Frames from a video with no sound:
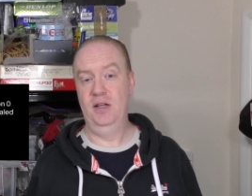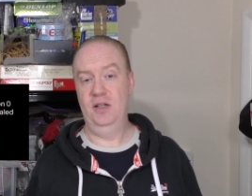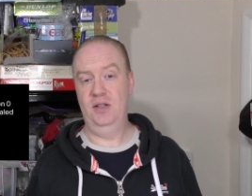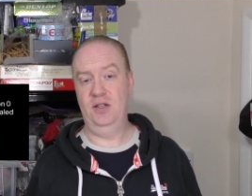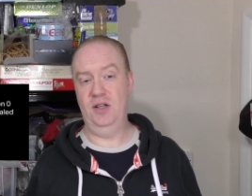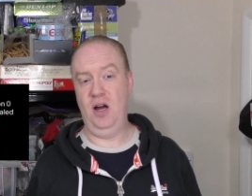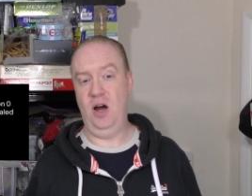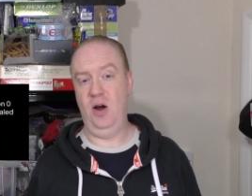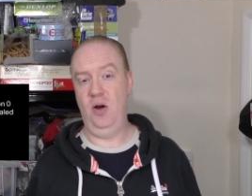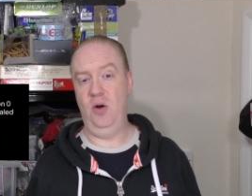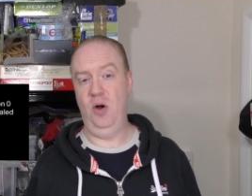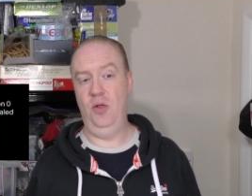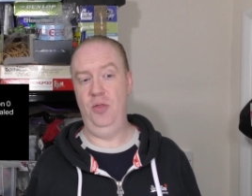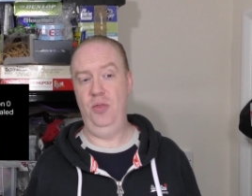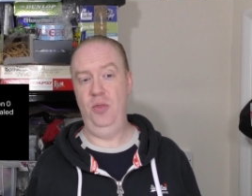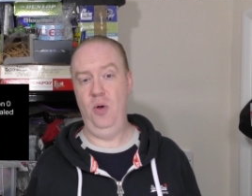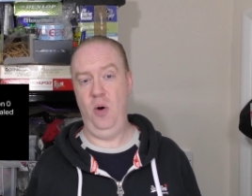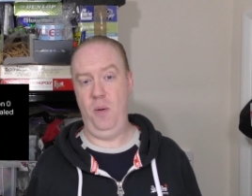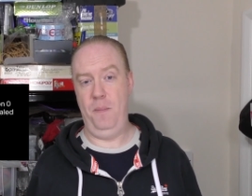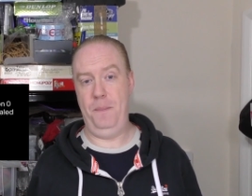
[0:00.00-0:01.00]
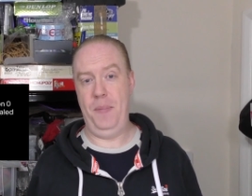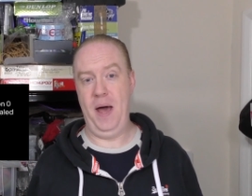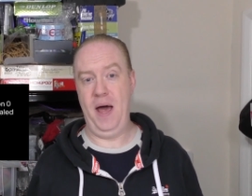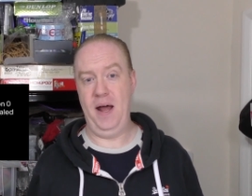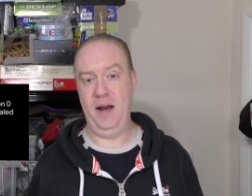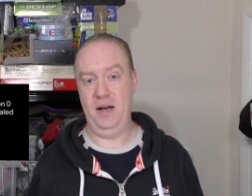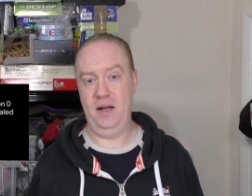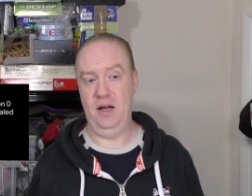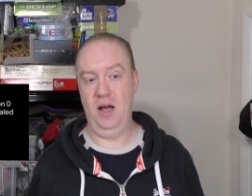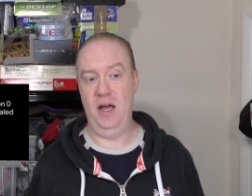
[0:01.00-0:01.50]
So not
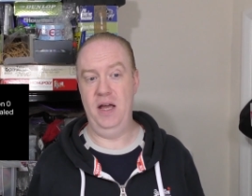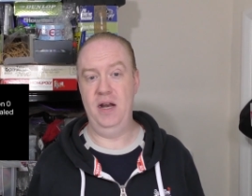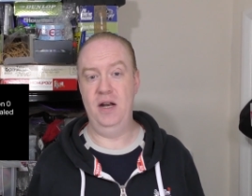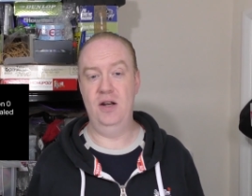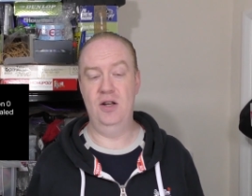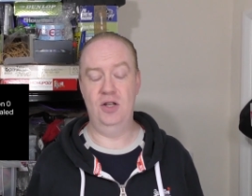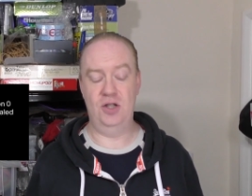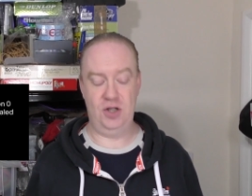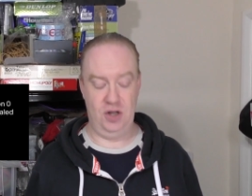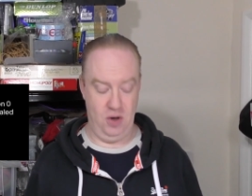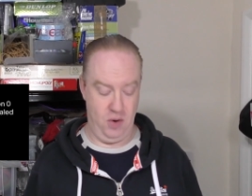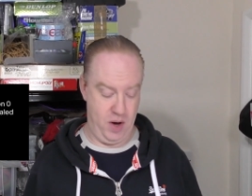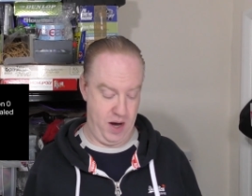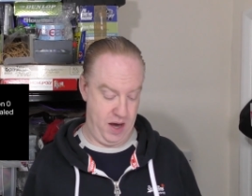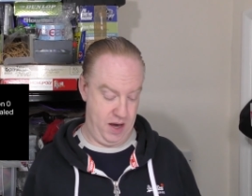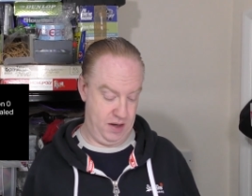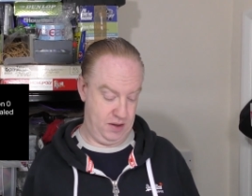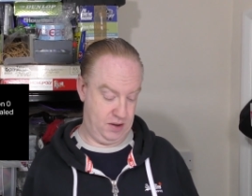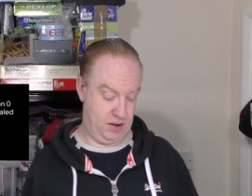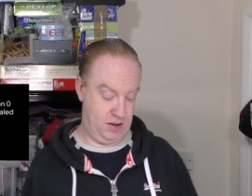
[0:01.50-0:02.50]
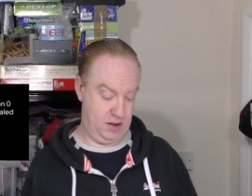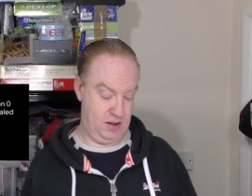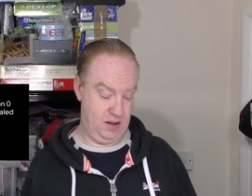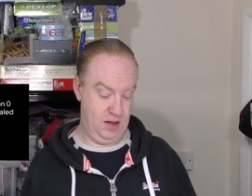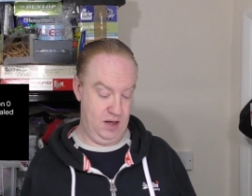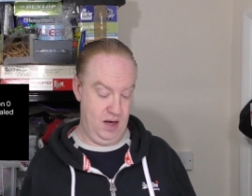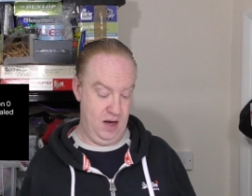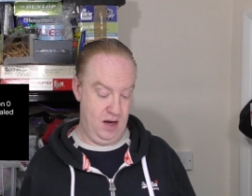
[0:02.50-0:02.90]
bad in the slightest.